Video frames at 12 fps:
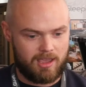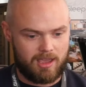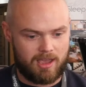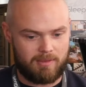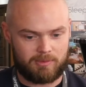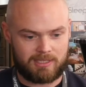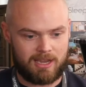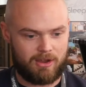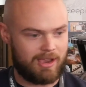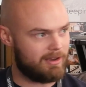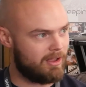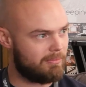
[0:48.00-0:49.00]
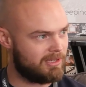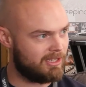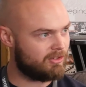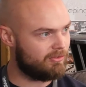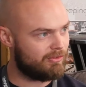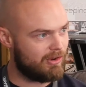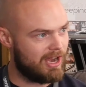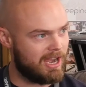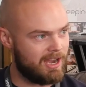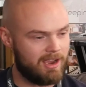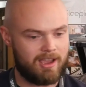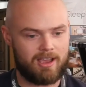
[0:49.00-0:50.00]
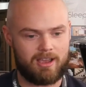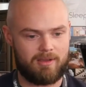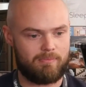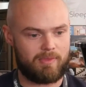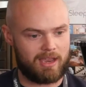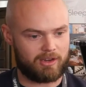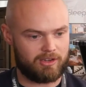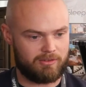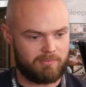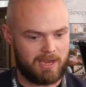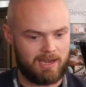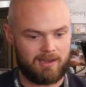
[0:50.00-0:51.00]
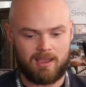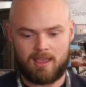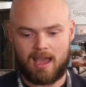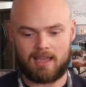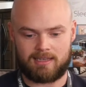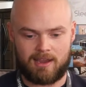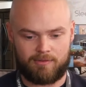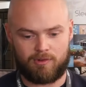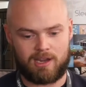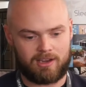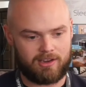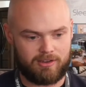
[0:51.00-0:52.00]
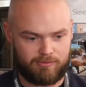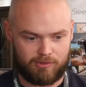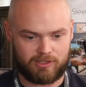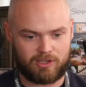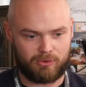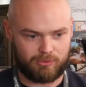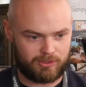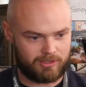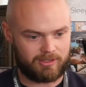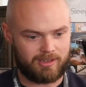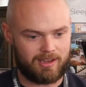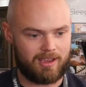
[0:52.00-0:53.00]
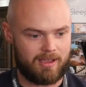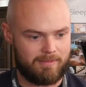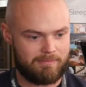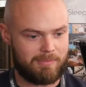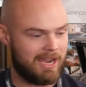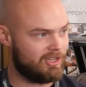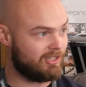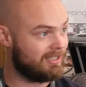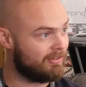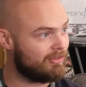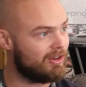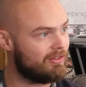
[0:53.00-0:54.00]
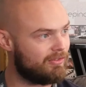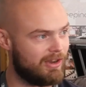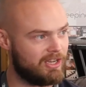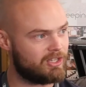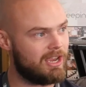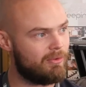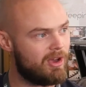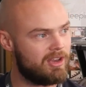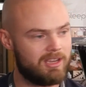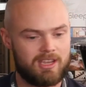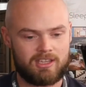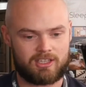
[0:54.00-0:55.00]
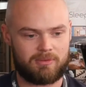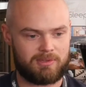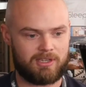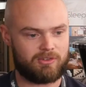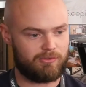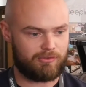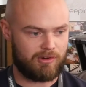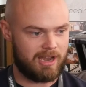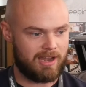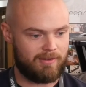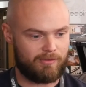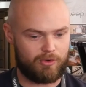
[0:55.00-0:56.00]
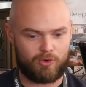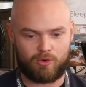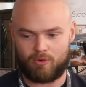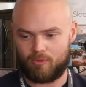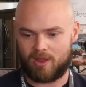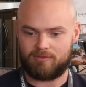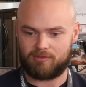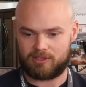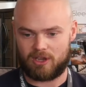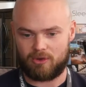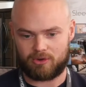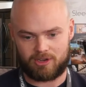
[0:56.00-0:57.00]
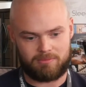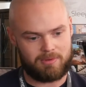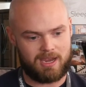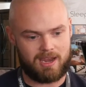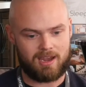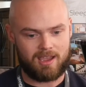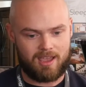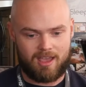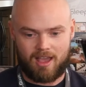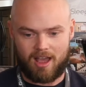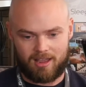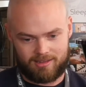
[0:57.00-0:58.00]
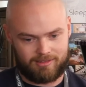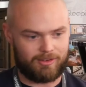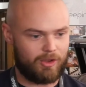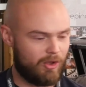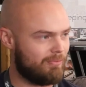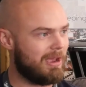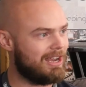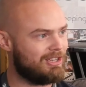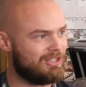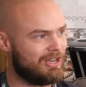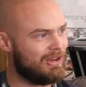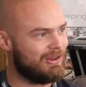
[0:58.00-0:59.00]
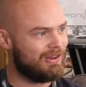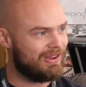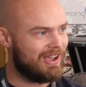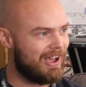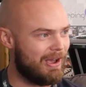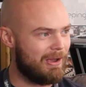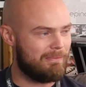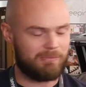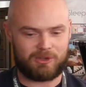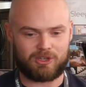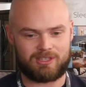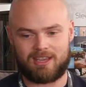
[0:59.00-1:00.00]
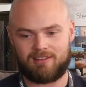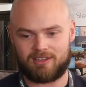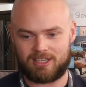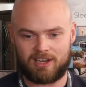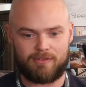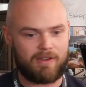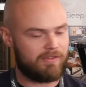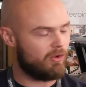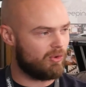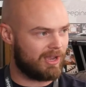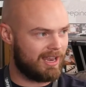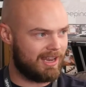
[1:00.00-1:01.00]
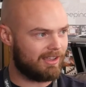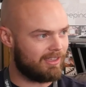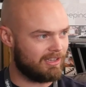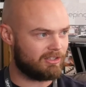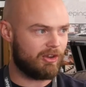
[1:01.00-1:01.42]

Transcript: um, say you had like position three, um, that could have been as every kind of results um, page is different for each keyword. So position three for one result could be on page two because yeah. Um, there are a ton of other organic things